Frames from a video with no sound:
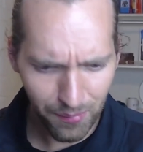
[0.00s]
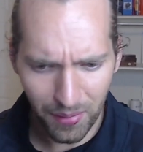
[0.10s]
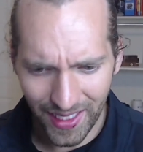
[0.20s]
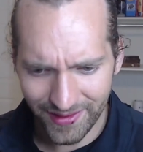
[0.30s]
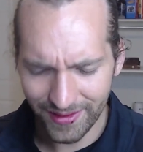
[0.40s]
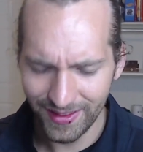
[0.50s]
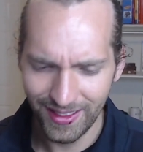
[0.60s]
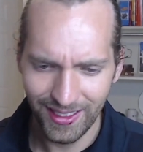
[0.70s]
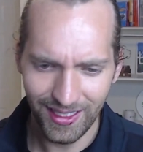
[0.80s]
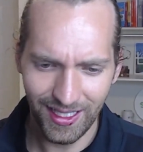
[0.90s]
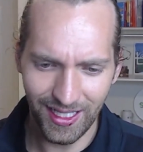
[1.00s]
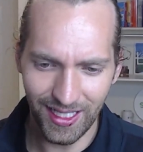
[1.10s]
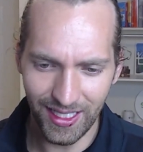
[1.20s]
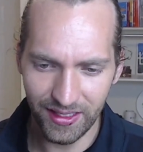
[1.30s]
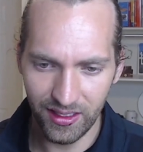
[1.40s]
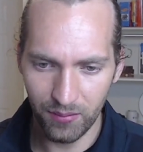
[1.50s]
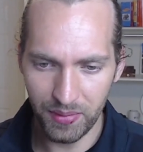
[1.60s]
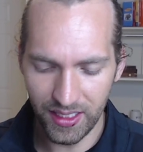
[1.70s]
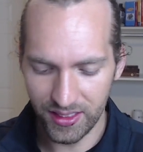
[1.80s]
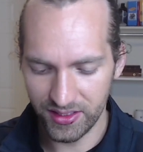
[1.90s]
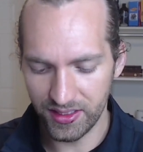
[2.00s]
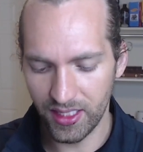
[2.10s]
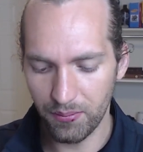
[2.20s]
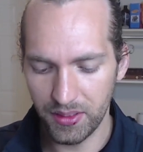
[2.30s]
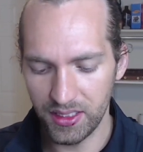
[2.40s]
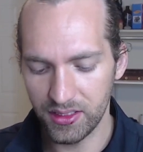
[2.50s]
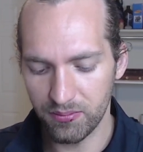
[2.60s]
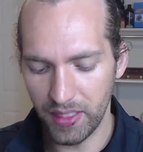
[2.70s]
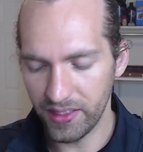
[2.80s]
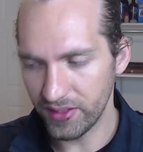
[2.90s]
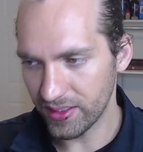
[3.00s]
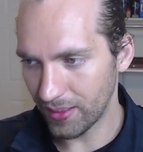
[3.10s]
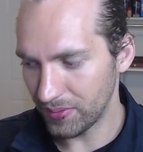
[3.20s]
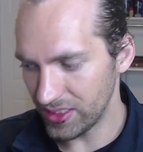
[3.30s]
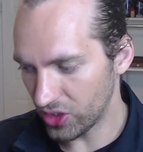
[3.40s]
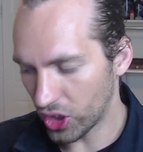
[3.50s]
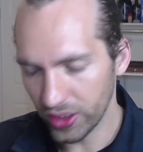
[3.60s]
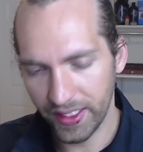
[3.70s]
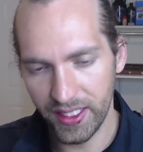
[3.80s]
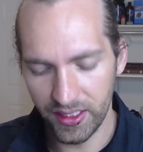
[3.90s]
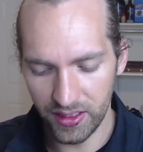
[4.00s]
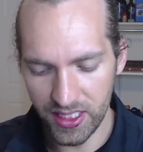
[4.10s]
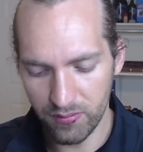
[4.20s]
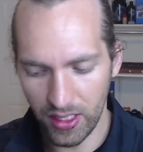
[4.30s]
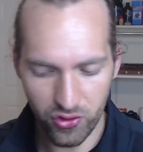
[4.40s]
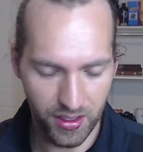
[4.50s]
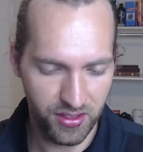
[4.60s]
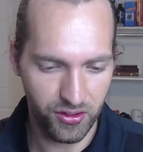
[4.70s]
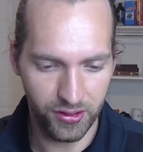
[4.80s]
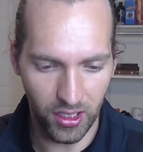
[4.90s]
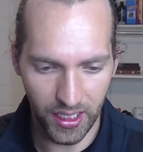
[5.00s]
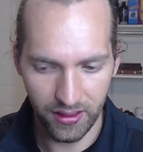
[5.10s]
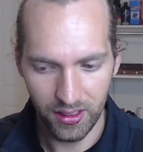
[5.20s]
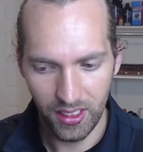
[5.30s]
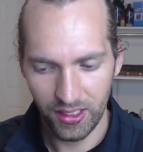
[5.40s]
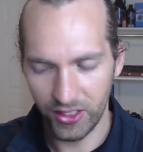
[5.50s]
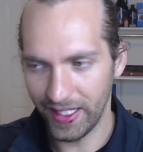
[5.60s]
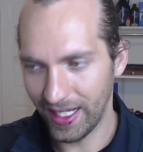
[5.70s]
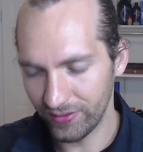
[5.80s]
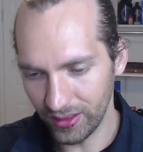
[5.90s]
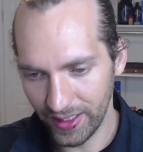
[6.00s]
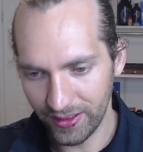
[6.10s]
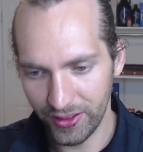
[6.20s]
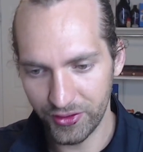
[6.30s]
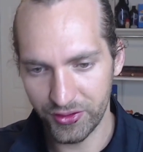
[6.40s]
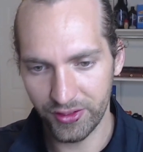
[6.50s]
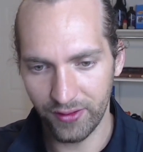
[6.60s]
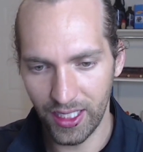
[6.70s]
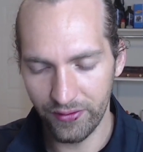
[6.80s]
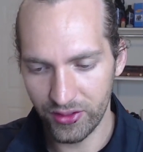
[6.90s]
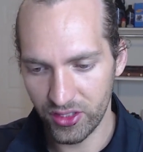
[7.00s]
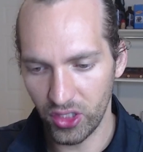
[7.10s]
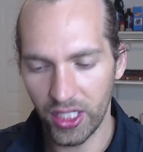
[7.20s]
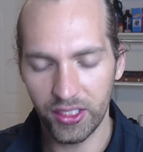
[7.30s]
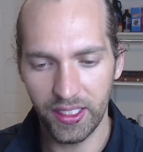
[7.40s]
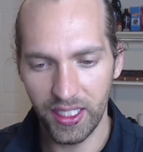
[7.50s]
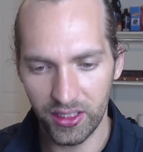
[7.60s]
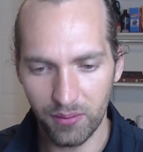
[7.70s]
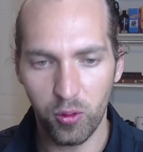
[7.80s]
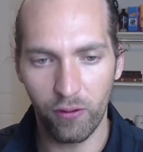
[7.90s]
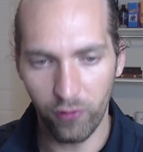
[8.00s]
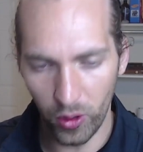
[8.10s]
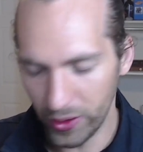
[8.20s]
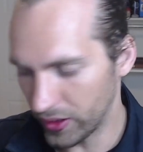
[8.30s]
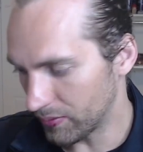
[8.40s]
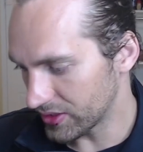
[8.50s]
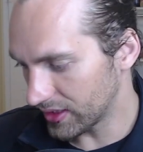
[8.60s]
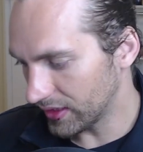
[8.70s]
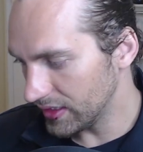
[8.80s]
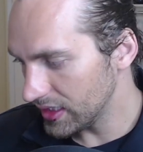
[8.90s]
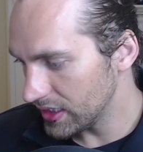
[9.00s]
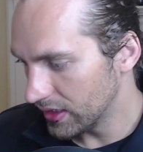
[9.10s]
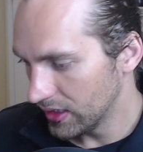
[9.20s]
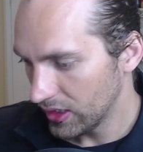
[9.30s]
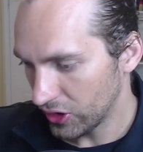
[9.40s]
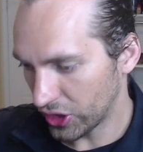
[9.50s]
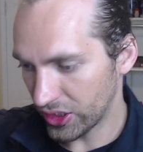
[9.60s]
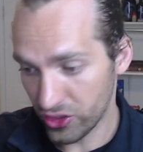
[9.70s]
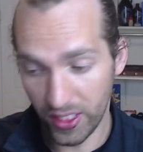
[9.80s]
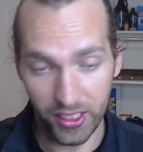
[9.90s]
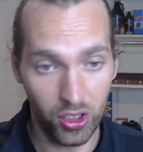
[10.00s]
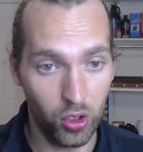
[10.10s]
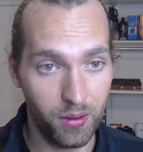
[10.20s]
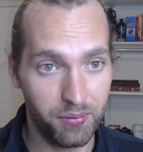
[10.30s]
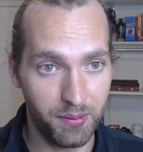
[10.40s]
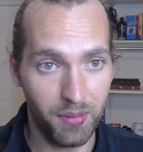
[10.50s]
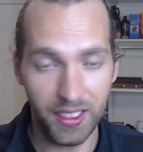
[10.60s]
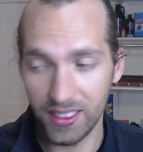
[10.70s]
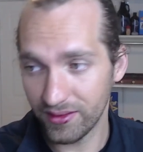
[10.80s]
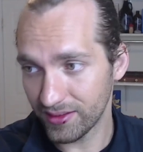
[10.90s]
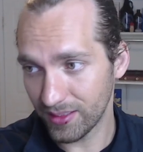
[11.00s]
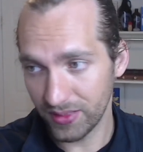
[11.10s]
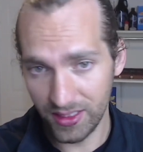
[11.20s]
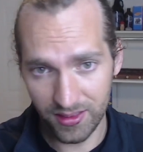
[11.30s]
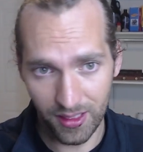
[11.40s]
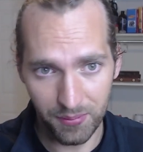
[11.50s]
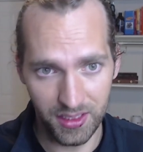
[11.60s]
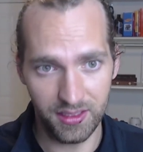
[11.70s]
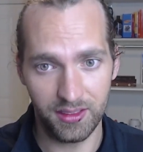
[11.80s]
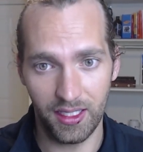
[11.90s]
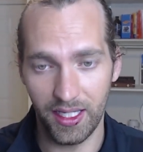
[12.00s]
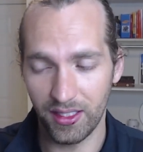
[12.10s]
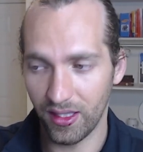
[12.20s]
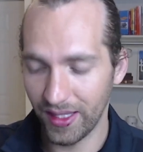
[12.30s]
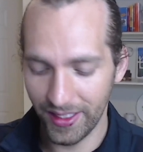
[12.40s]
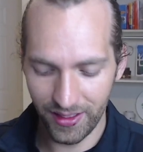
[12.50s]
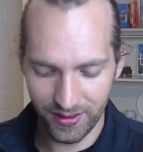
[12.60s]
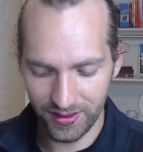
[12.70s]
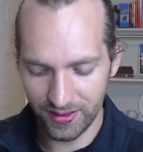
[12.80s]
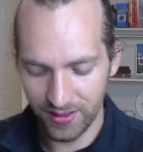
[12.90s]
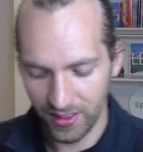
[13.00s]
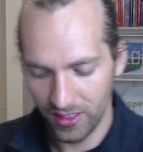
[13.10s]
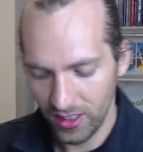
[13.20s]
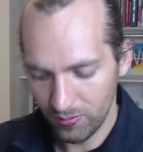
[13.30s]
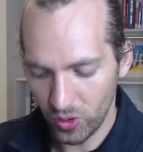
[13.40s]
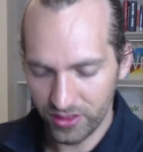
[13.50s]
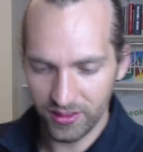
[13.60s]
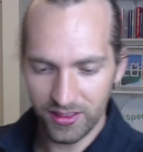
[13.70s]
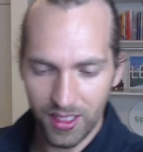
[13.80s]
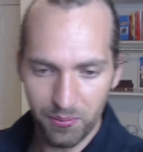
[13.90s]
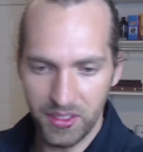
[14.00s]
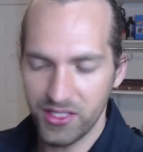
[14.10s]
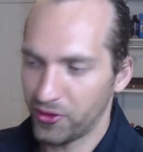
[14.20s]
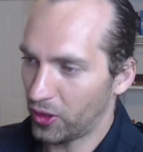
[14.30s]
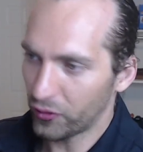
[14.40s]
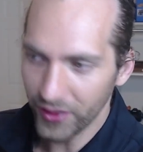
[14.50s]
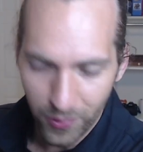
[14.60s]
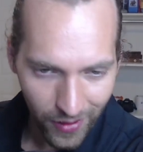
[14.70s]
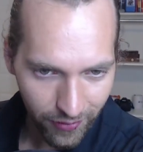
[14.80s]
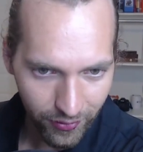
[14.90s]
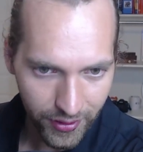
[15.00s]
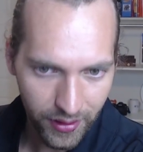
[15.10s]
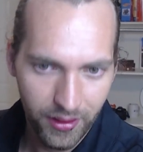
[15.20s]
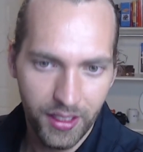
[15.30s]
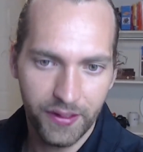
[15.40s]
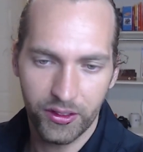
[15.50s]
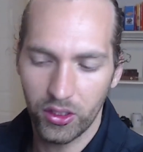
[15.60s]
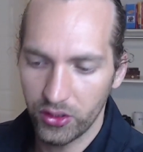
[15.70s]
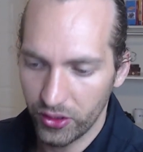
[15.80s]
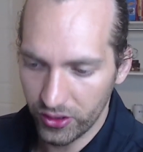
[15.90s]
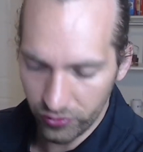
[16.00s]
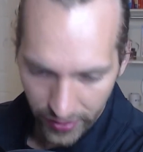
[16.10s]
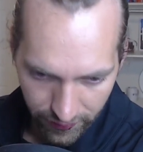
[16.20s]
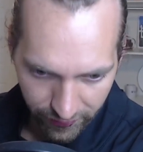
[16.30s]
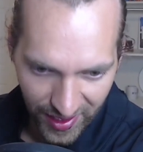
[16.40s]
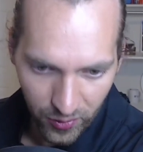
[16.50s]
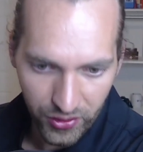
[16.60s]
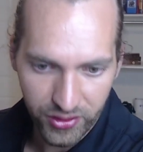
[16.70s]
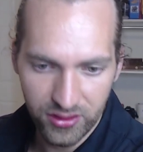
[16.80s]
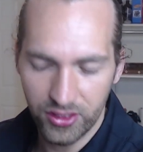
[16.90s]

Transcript: But because many of these companies aren't hitting these metrics, they're not going to have the likelihood to survive. It's not going to hit the portfolio numbers that they need. They're going to try to go and put money into some of these companies. And the thing is most of these companies are already well funded. They're great founders.